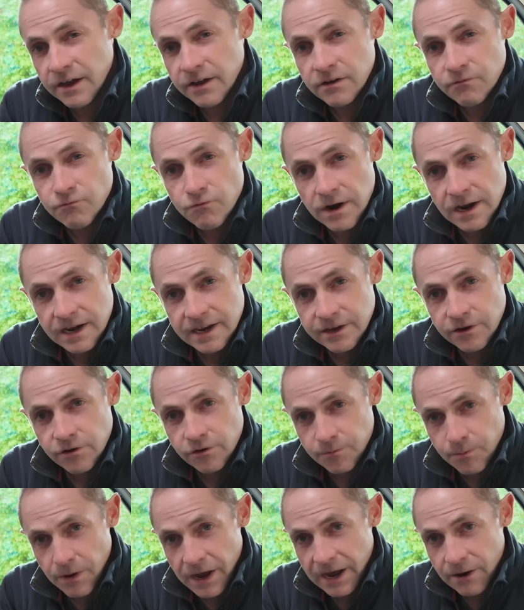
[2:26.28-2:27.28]
really
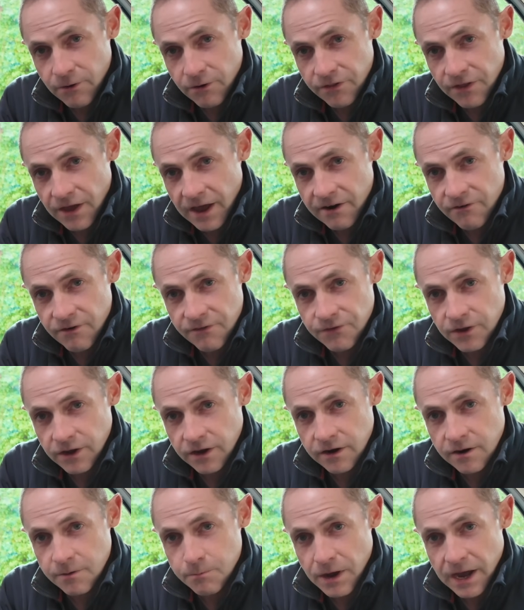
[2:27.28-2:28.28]
good power there if you're
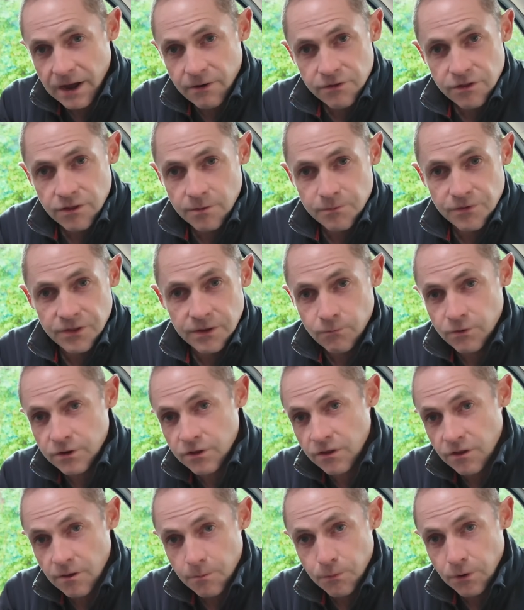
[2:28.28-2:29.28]
going to power something
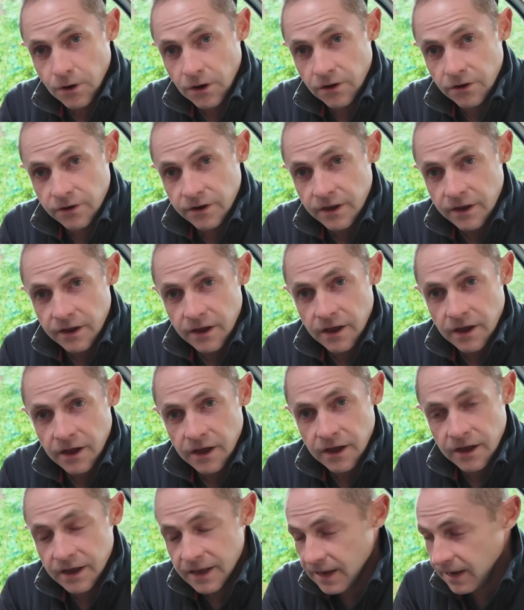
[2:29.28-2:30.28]
which is a plug
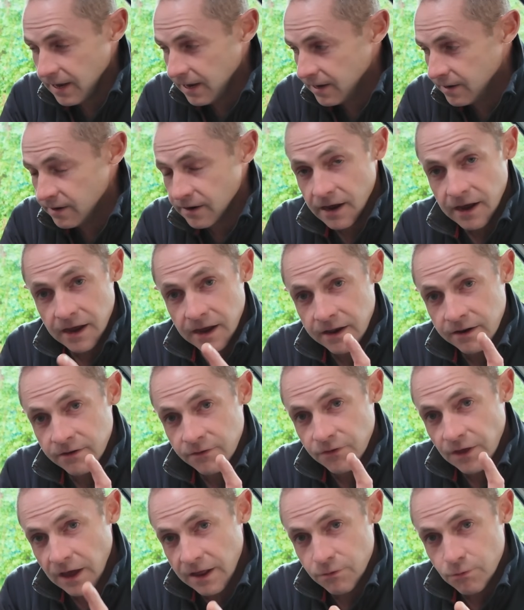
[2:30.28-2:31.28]
in, and
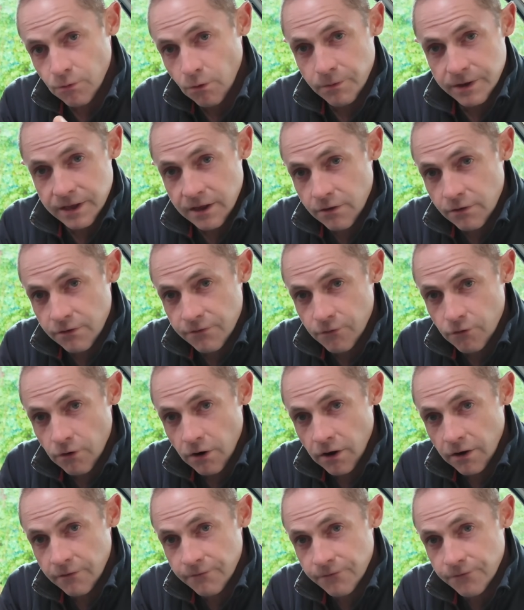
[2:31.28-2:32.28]
that's what we use for
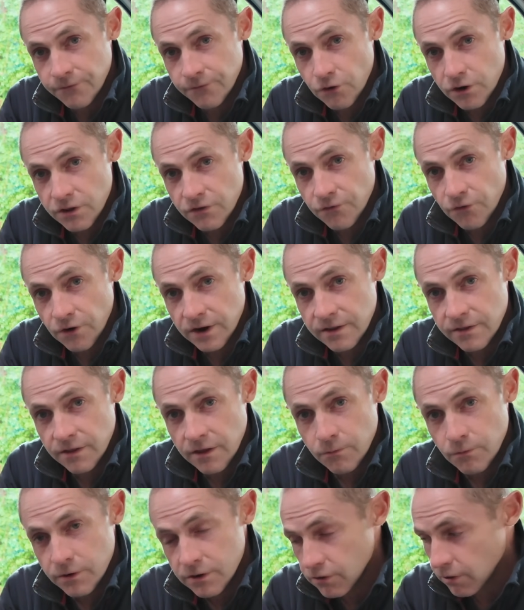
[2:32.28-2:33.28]
our fridge
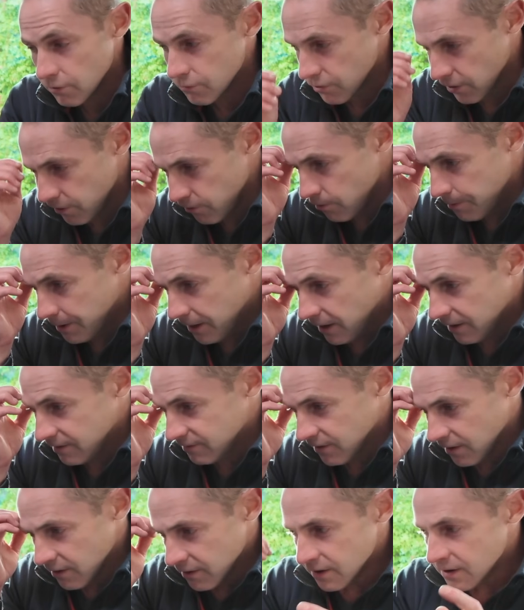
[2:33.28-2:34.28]
freezer, which I'll show you a bit
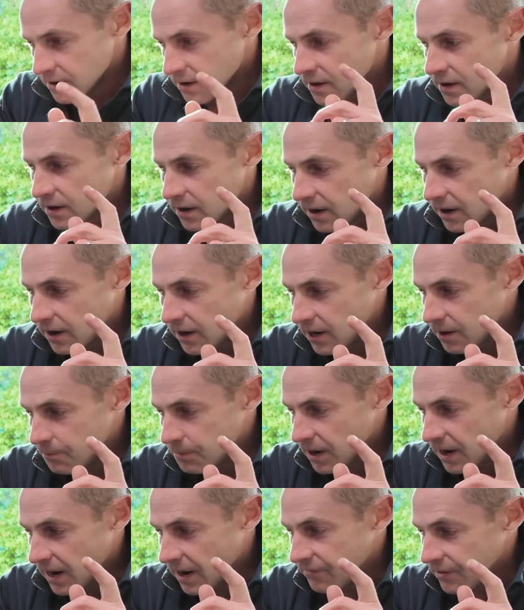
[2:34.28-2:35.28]
later.
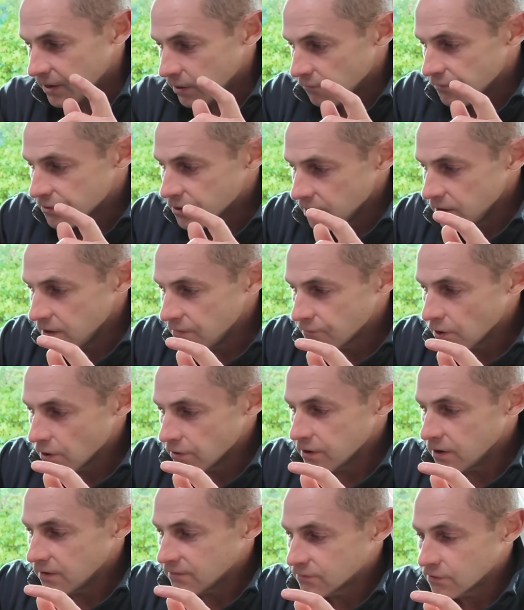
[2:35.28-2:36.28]
And then obviously you've
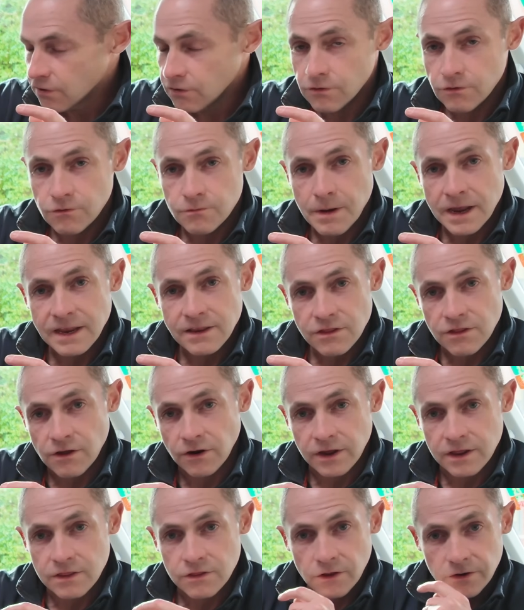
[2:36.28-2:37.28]
got your two main
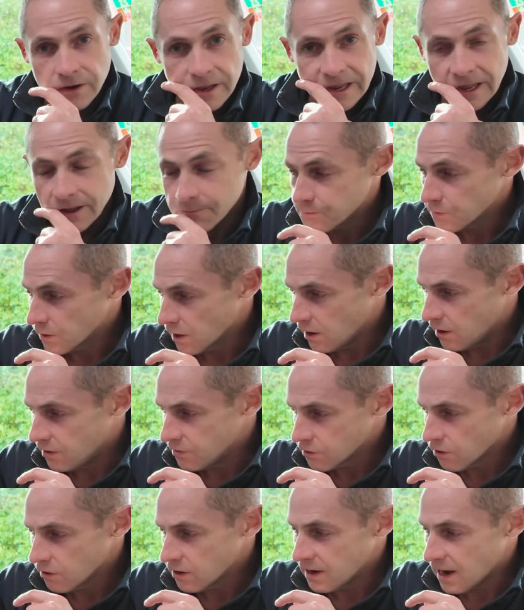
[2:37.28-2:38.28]
sockets on here.
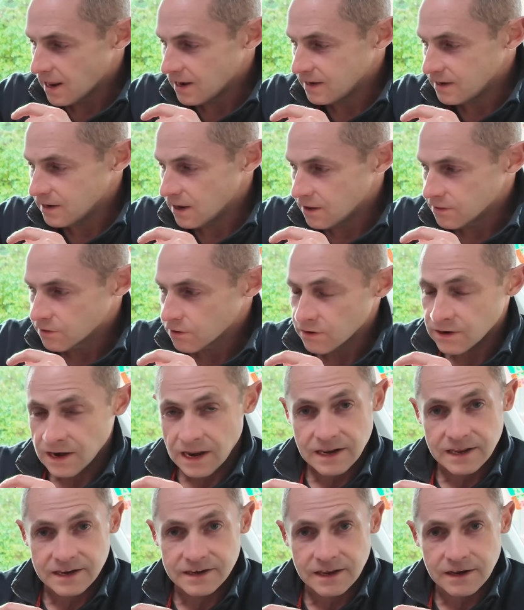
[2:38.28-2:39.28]
It's got an
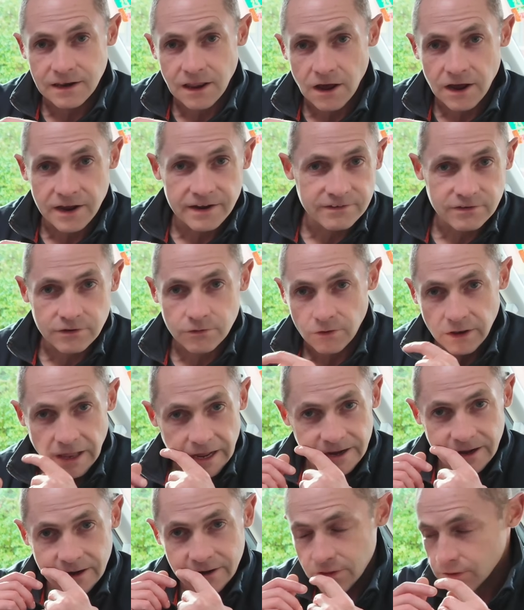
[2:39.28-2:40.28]
LED light and all
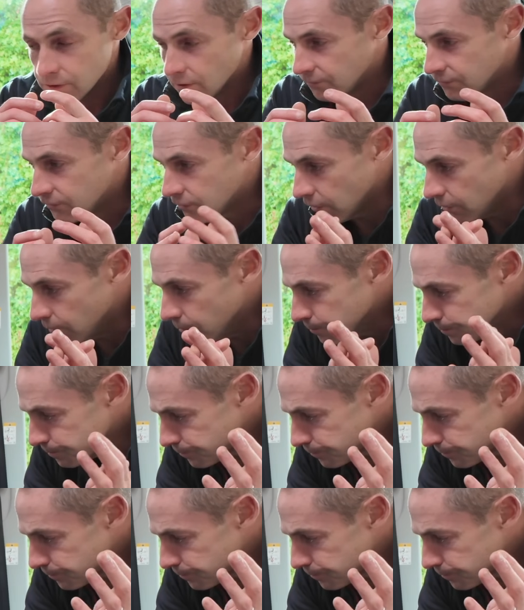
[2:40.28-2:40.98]
that kind of stuff too.